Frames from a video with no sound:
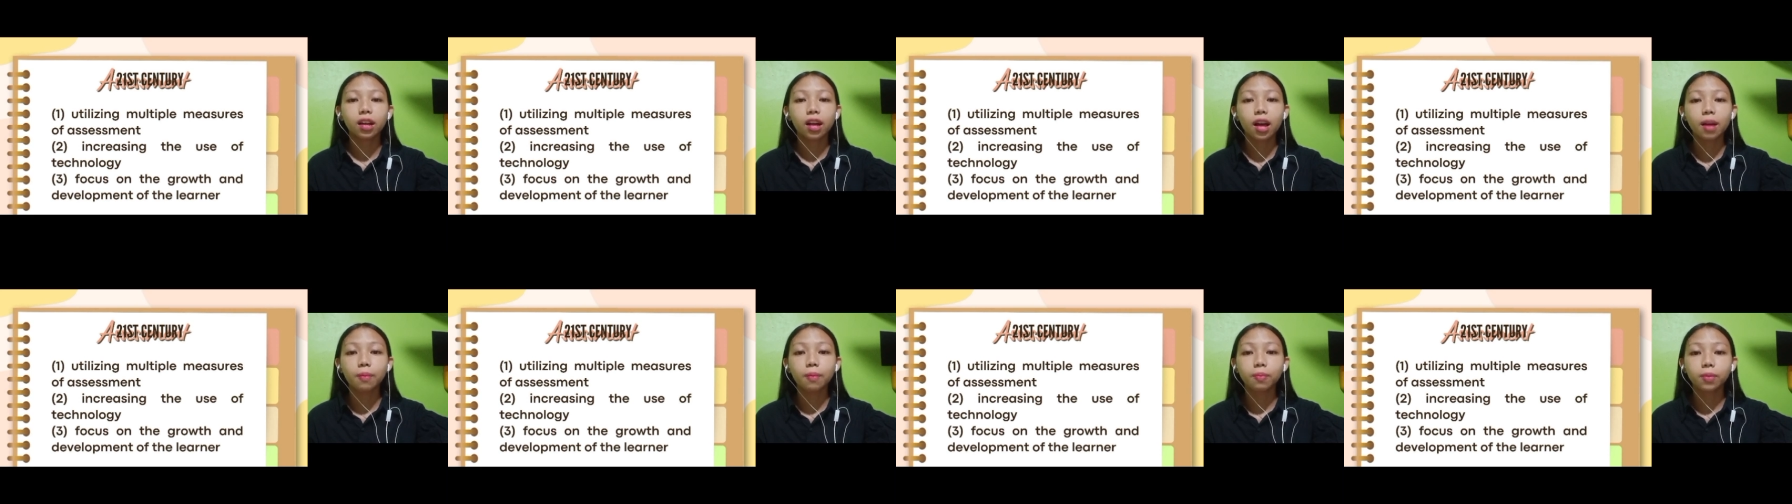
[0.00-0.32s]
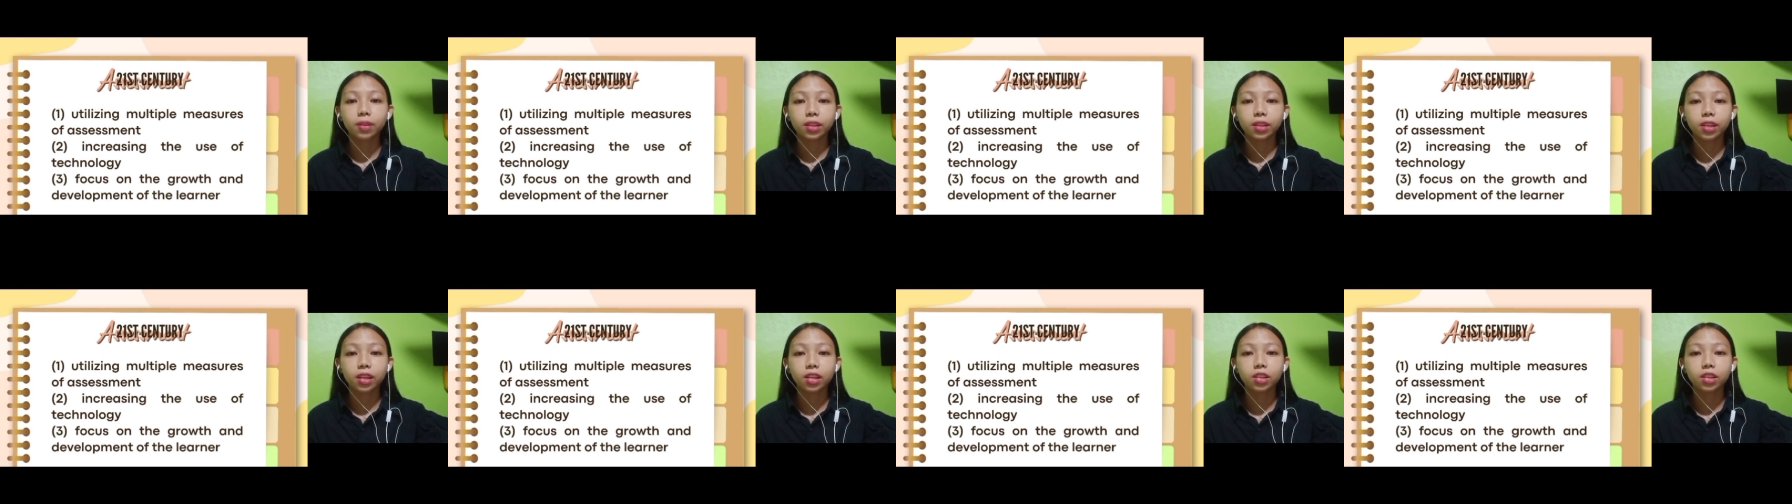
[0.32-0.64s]

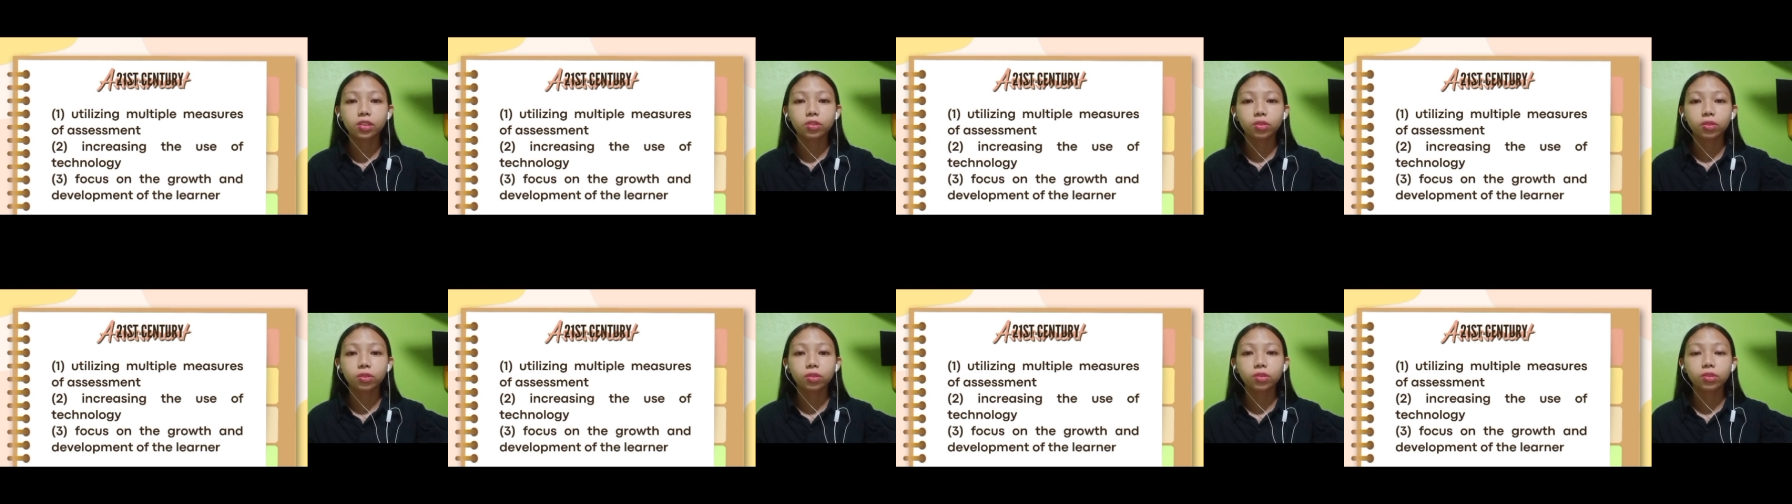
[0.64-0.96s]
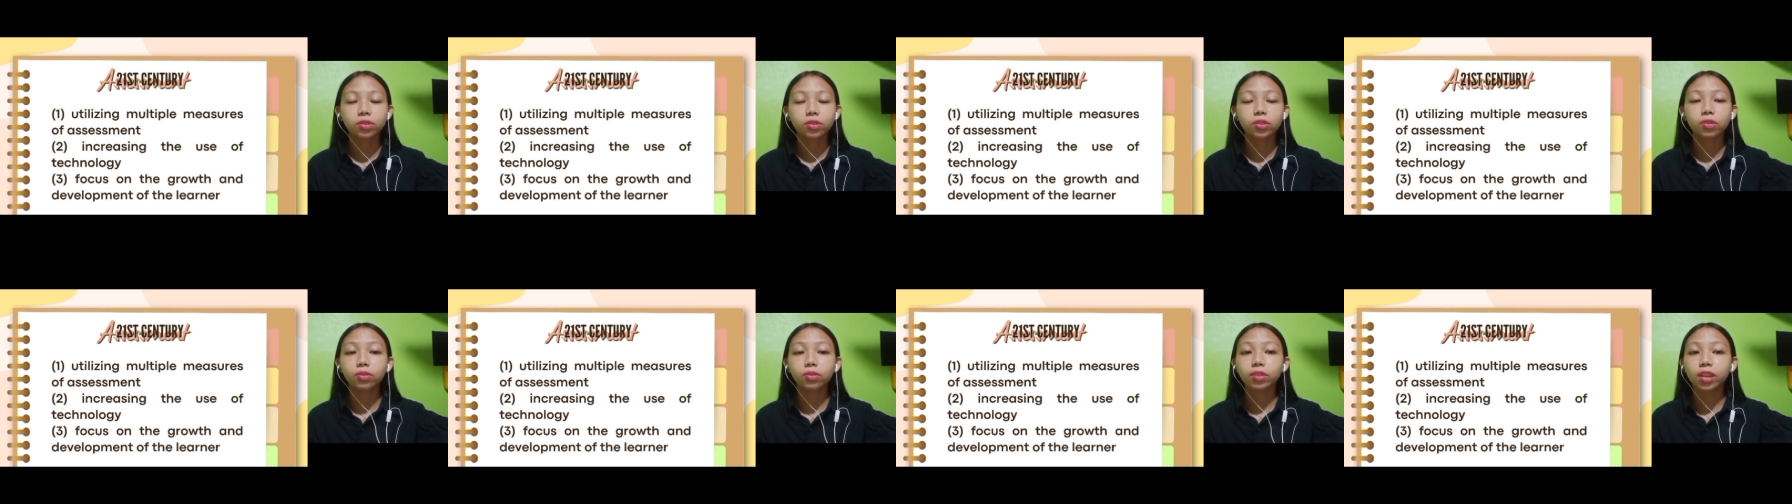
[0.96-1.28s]

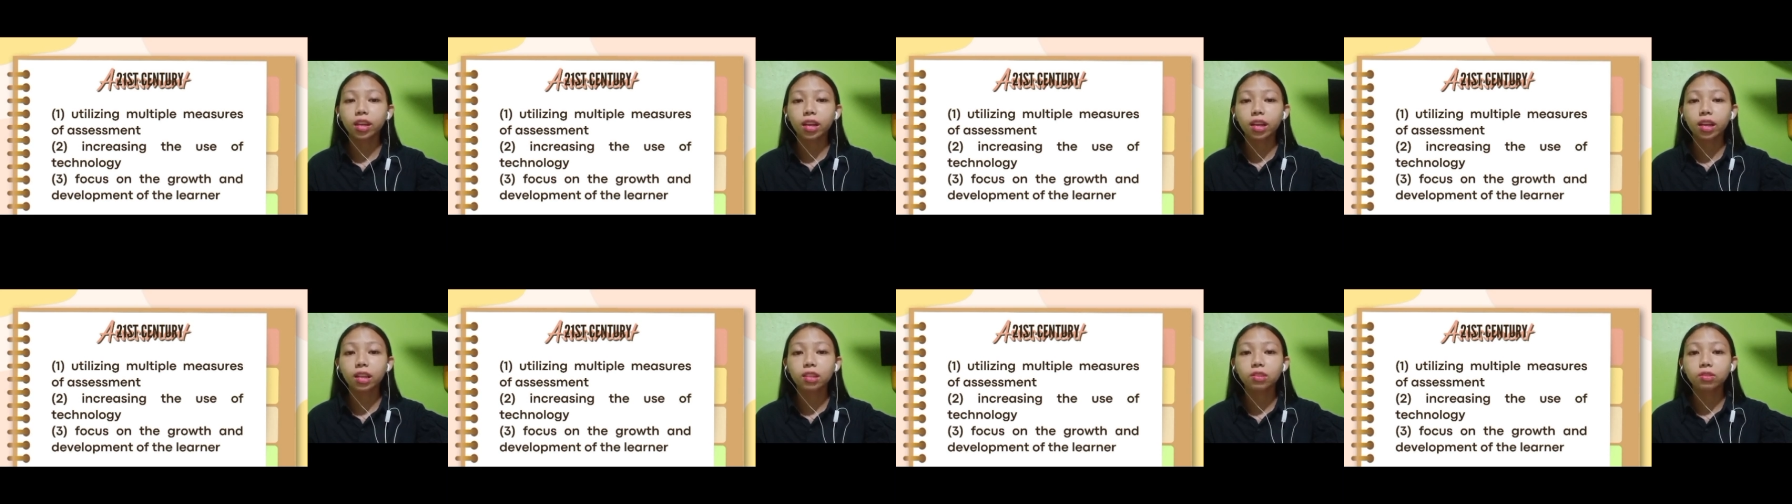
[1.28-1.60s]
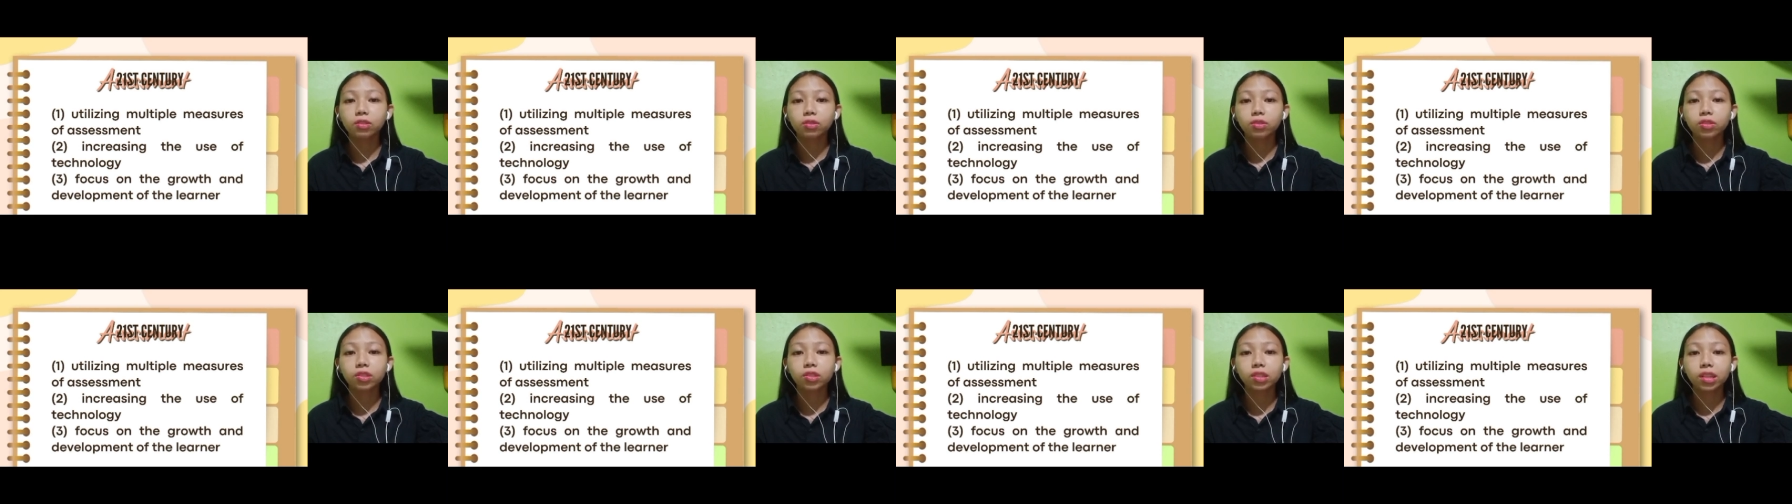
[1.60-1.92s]
application so they
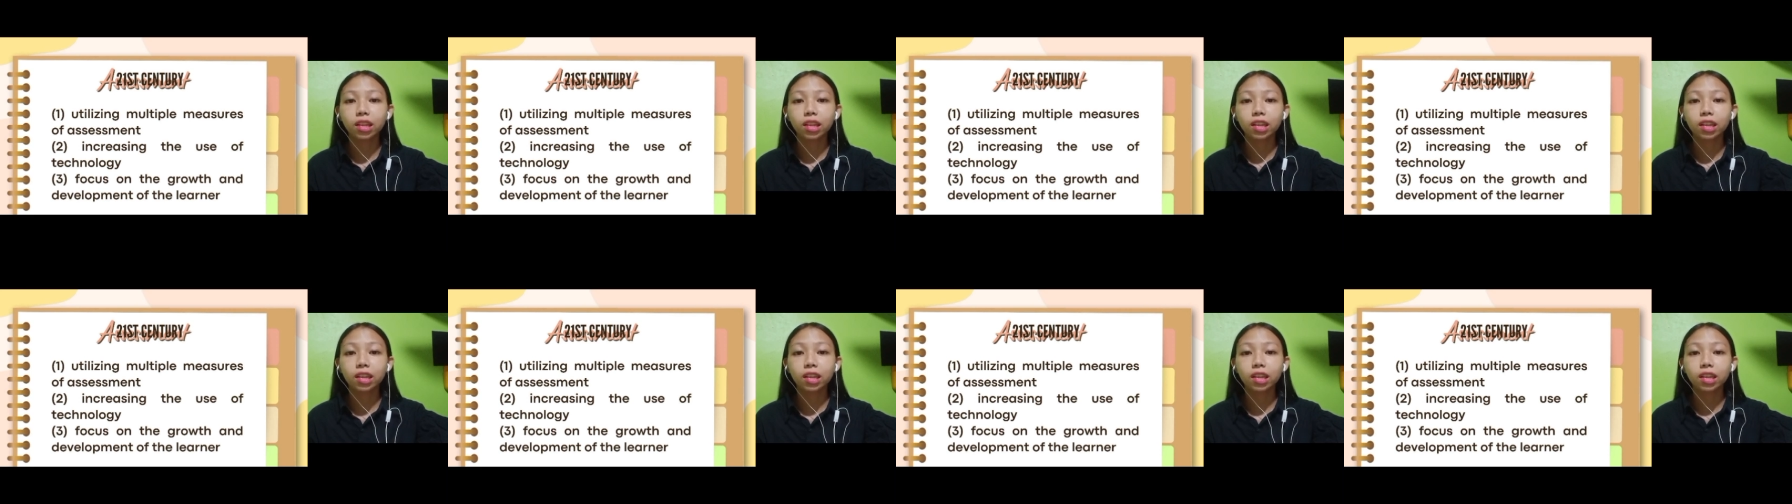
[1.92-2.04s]
can use